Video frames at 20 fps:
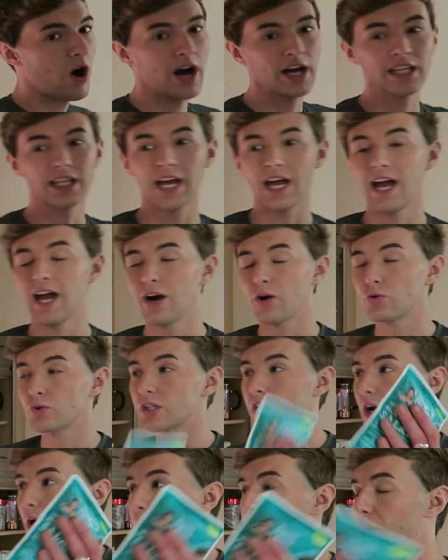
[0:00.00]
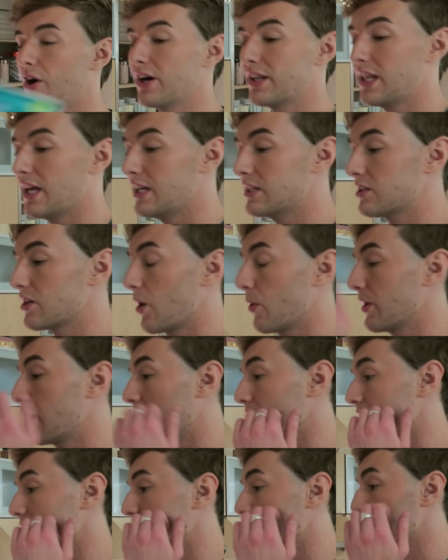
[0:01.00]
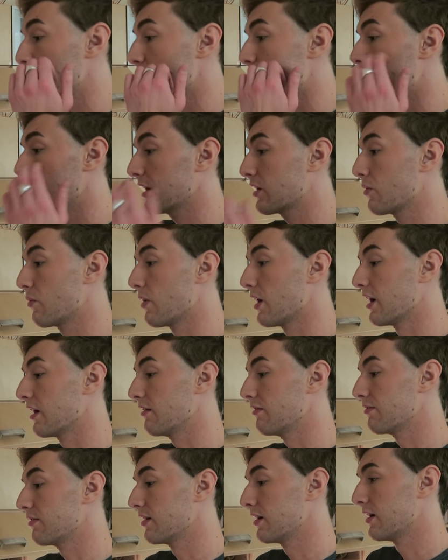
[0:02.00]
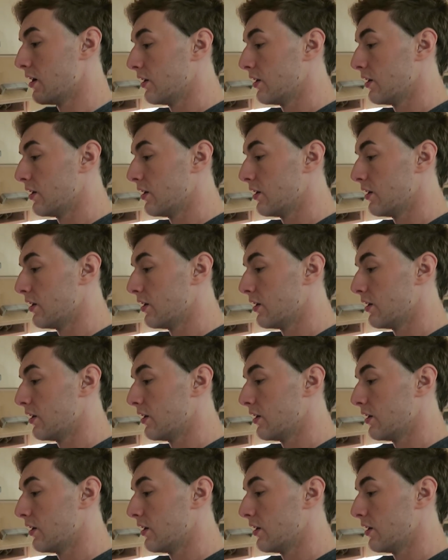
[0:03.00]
Why the hell did I buy these knowing I don't have a microwave?